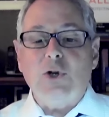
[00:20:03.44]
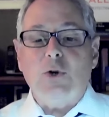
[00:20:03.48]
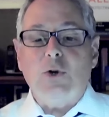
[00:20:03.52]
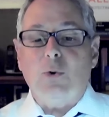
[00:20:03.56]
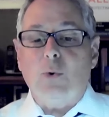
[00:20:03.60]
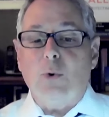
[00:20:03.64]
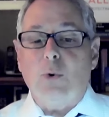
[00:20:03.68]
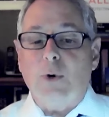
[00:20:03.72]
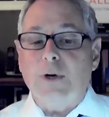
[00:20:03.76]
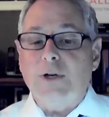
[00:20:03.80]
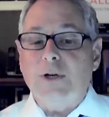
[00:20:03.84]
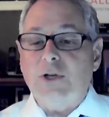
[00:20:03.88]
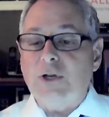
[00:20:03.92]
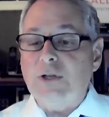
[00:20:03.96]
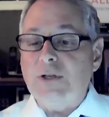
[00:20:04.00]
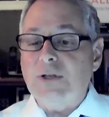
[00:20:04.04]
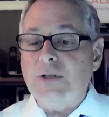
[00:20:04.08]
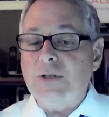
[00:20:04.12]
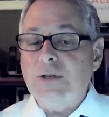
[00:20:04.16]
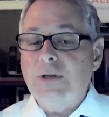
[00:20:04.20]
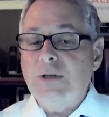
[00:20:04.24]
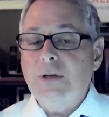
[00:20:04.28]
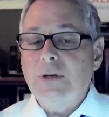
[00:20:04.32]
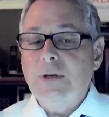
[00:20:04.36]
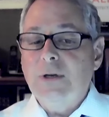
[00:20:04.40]

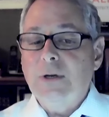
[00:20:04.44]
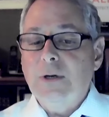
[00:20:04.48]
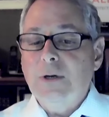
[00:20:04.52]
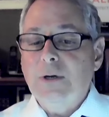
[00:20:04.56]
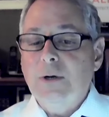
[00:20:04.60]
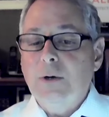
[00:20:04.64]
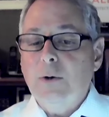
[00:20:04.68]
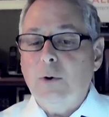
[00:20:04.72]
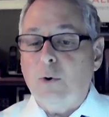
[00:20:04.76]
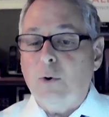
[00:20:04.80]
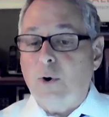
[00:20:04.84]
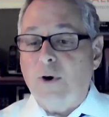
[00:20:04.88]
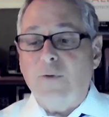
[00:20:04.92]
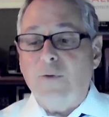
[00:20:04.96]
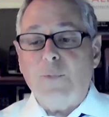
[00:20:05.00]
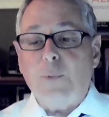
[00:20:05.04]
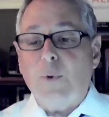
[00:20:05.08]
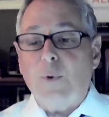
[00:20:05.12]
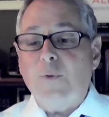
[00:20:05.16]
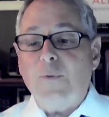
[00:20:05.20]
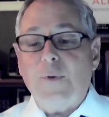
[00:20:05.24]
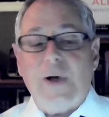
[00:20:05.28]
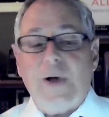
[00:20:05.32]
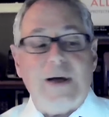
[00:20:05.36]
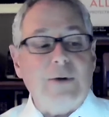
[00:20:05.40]
origins or of
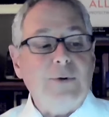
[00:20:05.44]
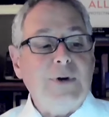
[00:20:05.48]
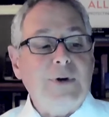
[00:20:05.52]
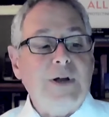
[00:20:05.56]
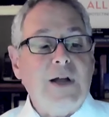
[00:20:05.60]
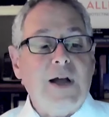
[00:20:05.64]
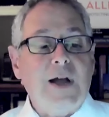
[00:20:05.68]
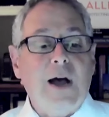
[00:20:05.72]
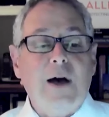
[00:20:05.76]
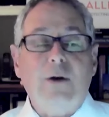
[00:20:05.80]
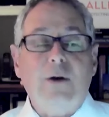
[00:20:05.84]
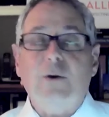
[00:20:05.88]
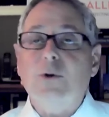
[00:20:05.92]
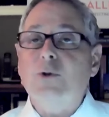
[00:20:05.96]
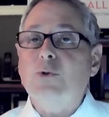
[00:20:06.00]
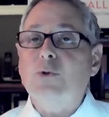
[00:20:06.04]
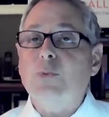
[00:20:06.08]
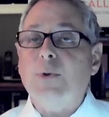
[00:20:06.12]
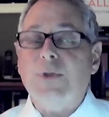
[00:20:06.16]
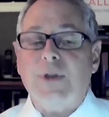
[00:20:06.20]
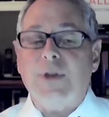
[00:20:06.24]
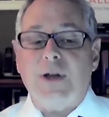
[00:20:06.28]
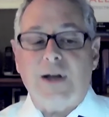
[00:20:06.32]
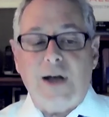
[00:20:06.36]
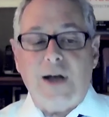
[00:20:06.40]
profound encounters
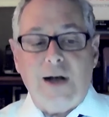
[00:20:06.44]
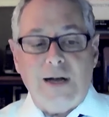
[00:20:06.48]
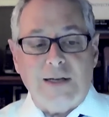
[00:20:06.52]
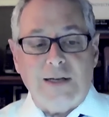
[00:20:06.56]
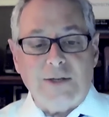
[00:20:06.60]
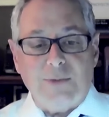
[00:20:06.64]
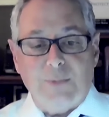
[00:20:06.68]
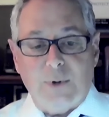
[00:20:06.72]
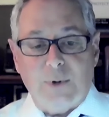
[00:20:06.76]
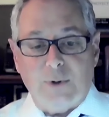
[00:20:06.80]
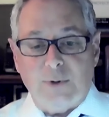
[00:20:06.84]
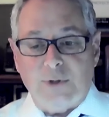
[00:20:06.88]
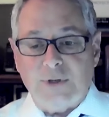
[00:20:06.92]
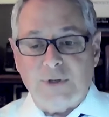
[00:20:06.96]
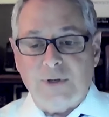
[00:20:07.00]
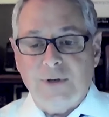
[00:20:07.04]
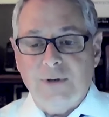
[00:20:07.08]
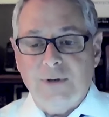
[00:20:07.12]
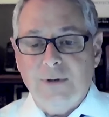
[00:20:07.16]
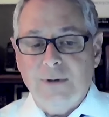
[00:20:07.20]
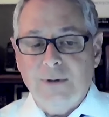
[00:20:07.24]
with the cosmos.